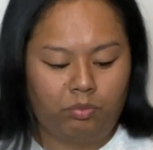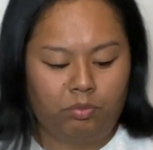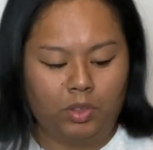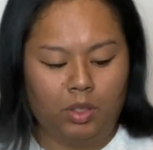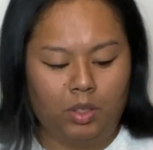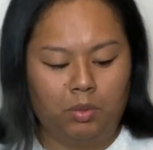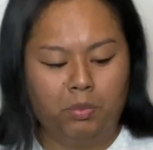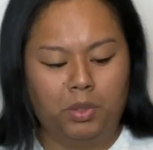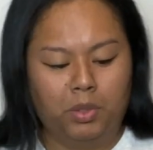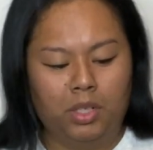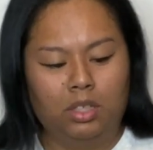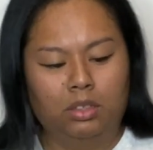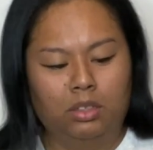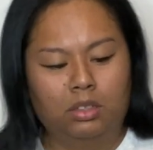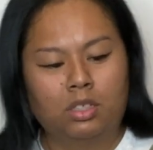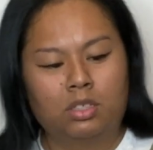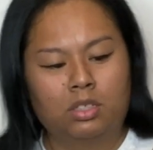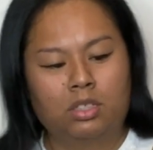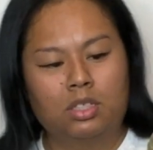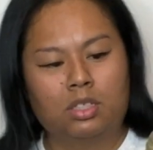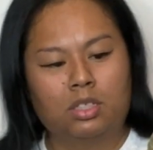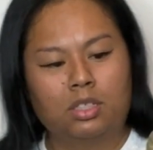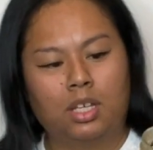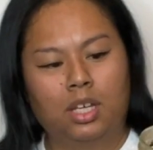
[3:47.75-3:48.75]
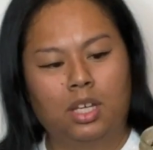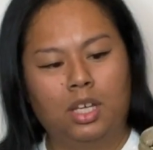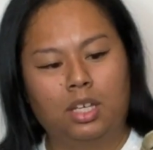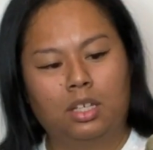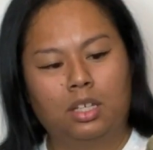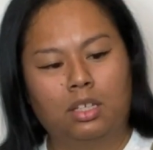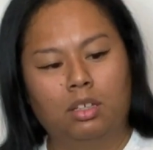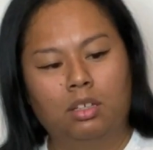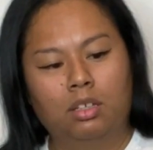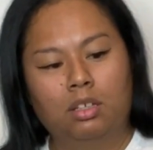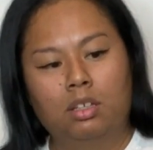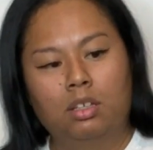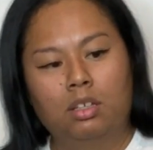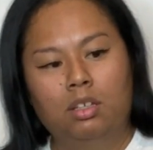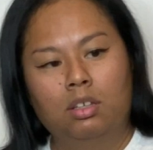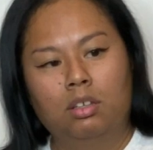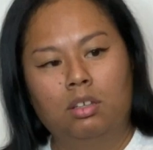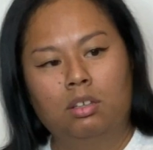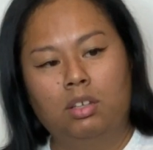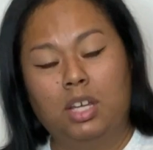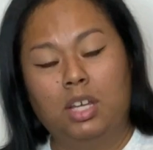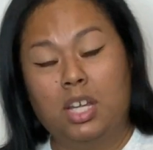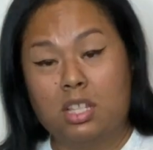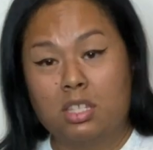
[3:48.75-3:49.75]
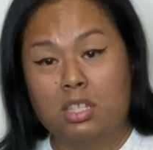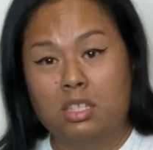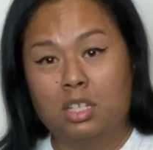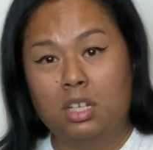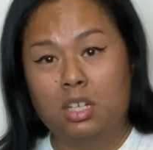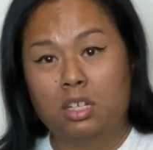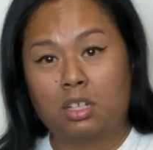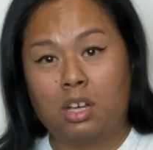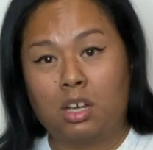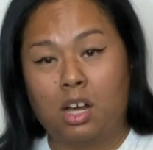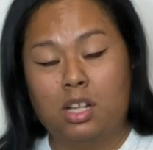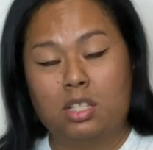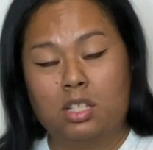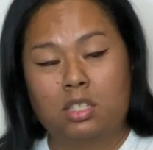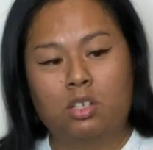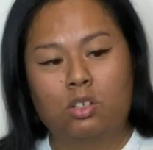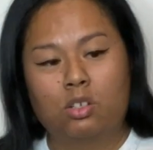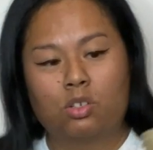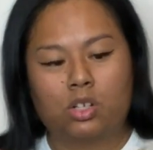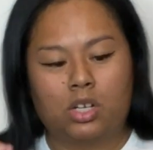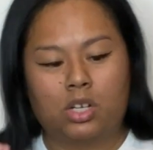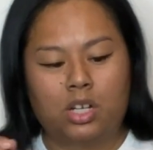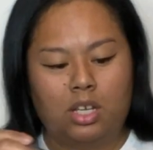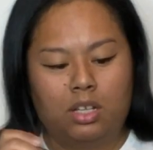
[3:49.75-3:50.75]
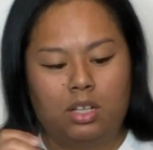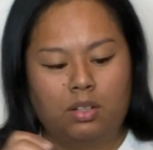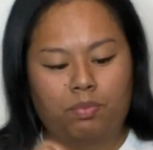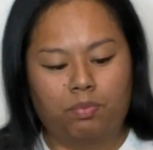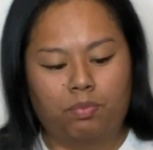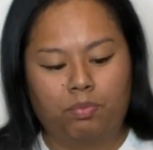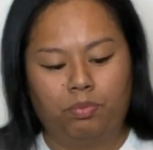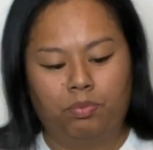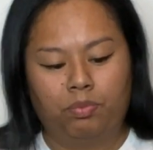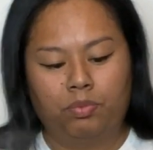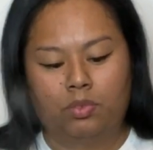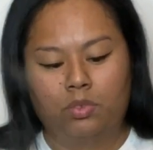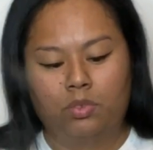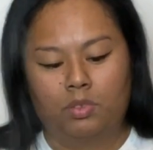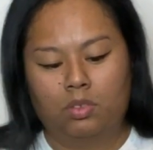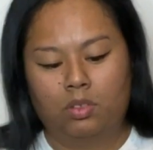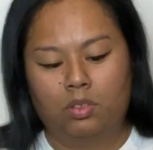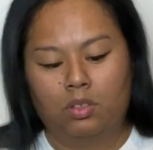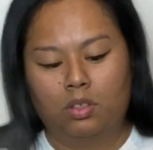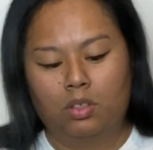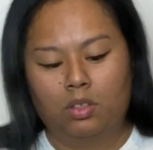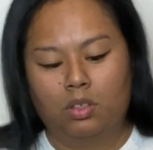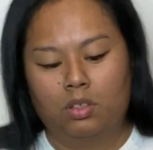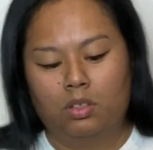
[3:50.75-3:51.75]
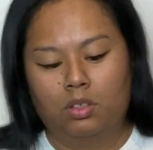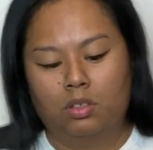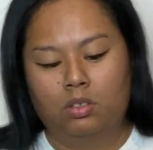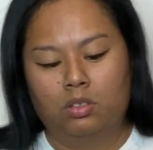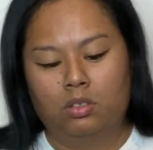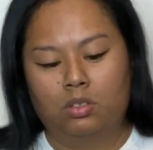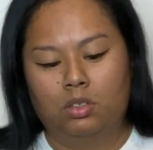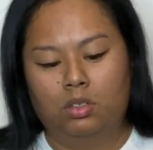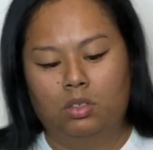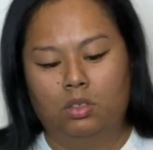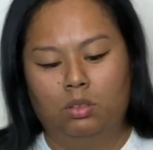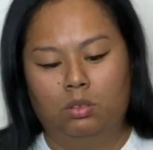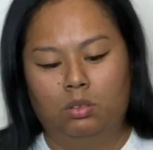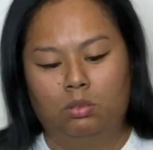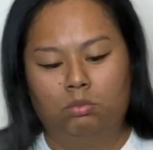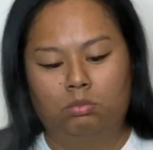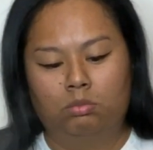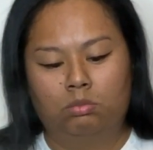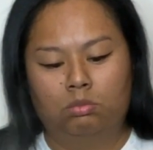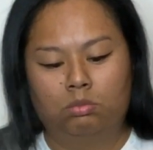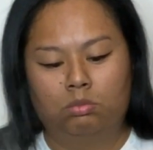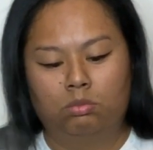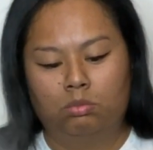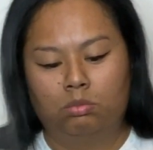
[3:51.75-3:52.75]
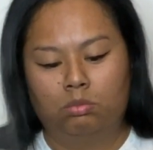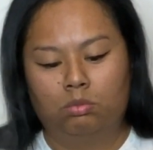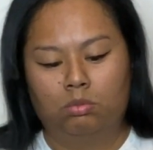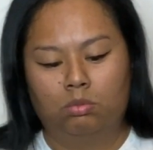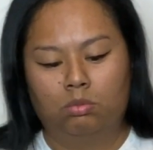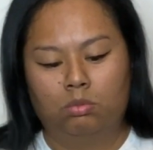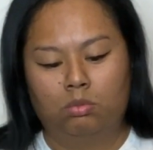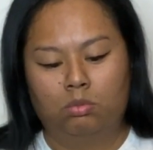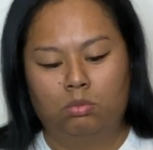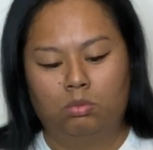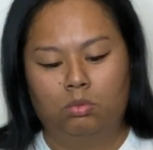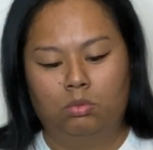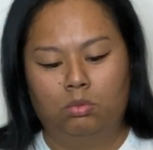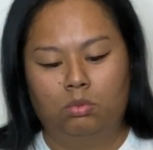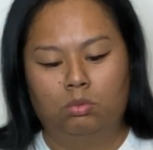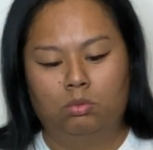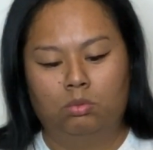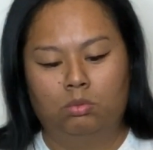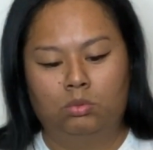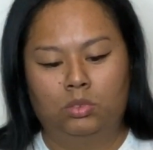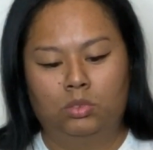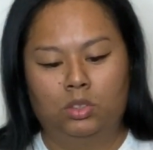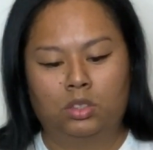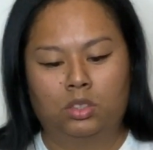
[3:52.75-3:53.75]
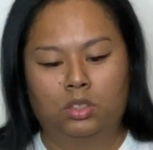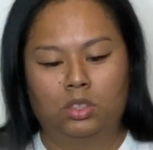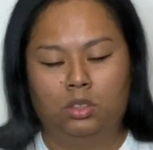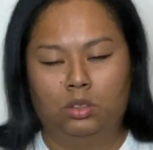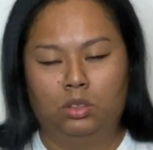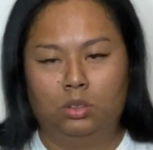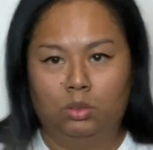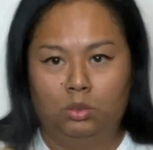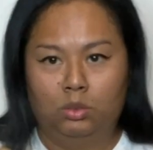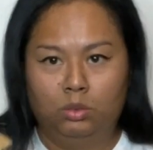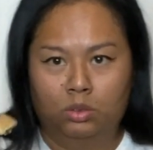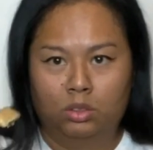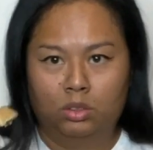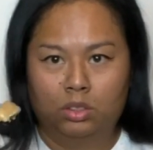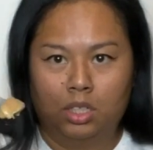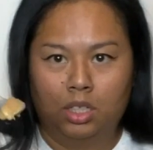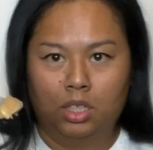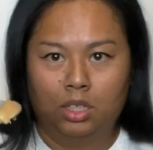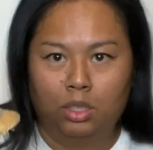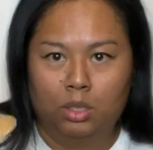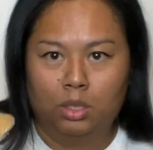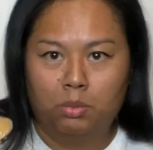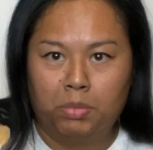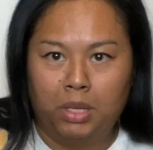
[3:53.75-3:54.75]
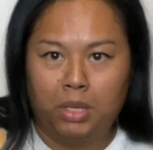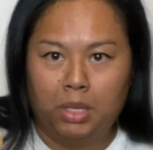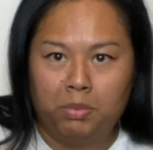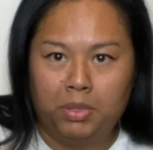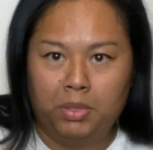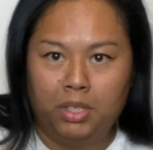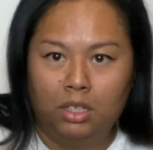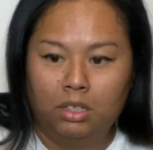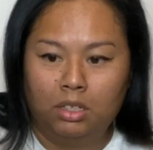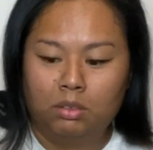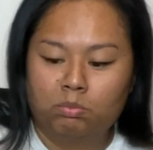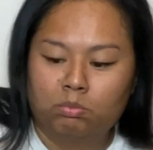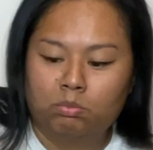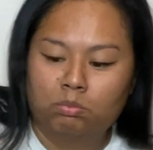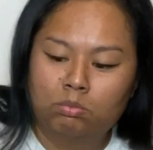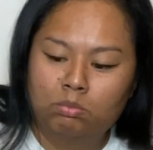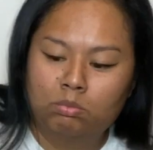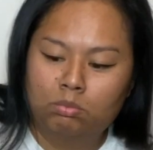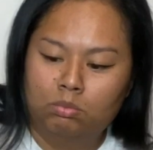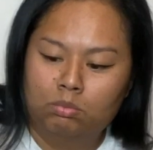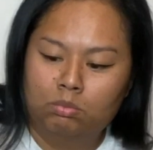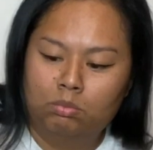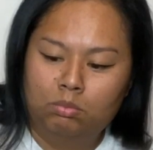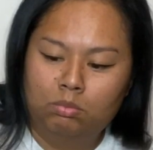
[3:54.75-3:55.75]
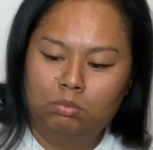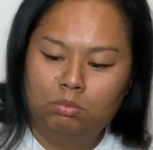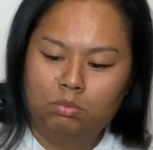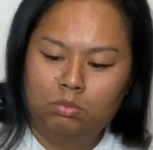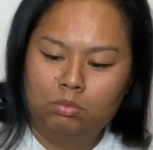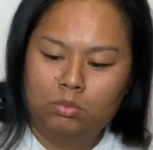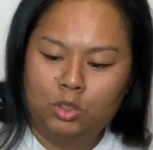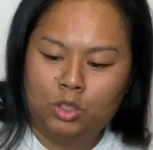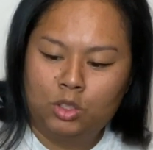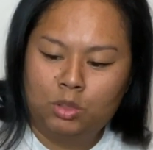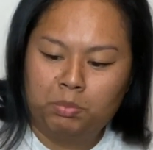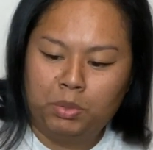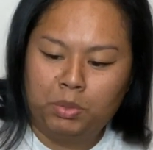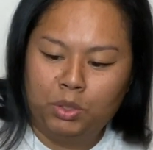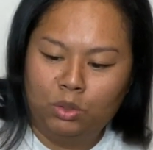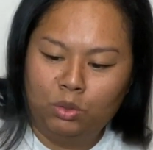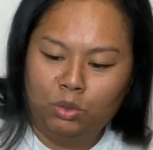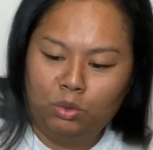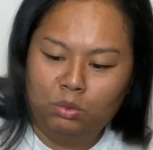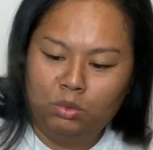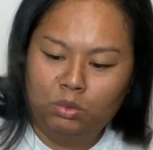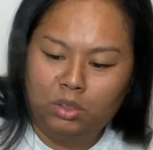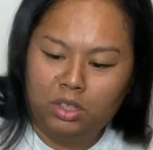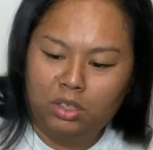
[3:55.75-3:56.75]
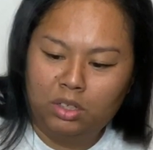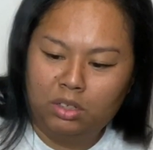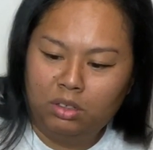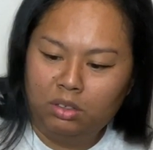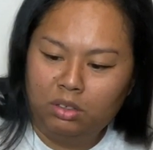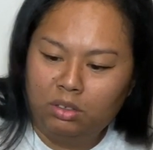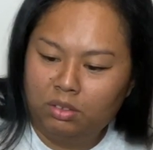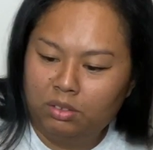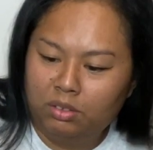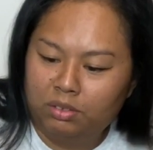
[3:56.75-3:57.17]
But this is like instant concentrate. So just going to use a little baby spoon there.